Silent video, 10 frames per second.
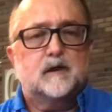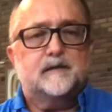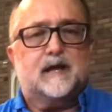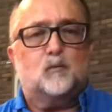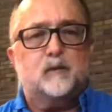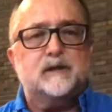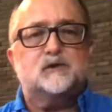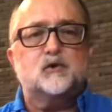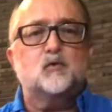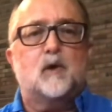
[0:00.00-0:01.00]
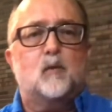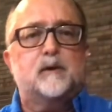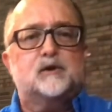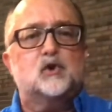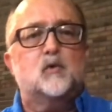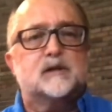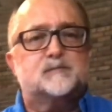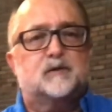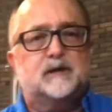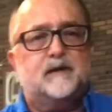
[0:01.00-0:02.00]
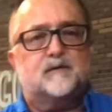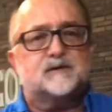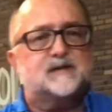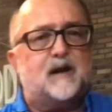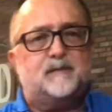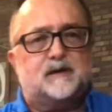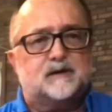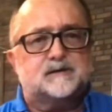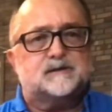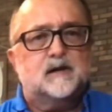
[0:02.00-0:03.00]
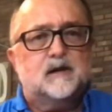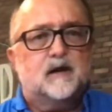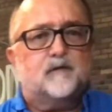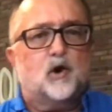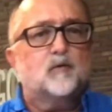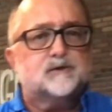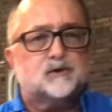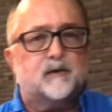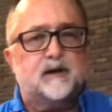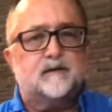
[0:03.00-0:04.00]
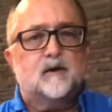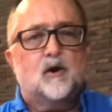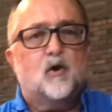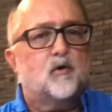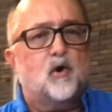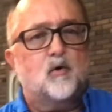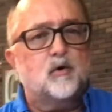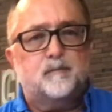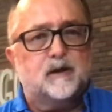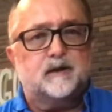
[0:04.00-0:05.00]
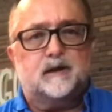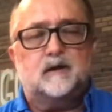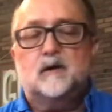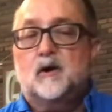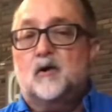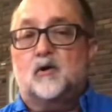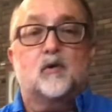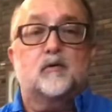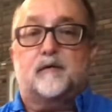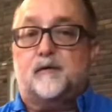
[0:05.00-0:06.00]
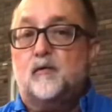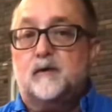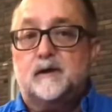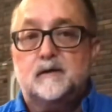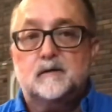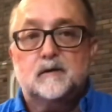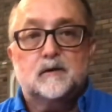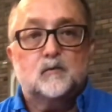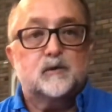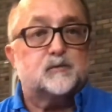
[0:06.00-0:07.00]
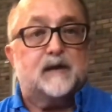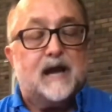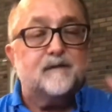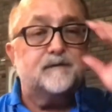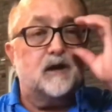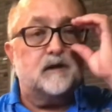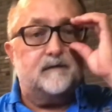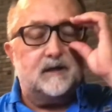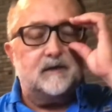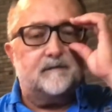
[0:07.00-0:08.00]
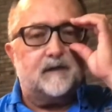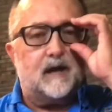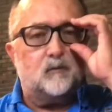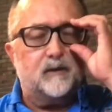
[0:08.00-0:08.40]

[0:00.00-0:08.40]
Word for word: That we do what we do as believers, not because of our own strength or our own ability or our own authority, which we have none of any of that.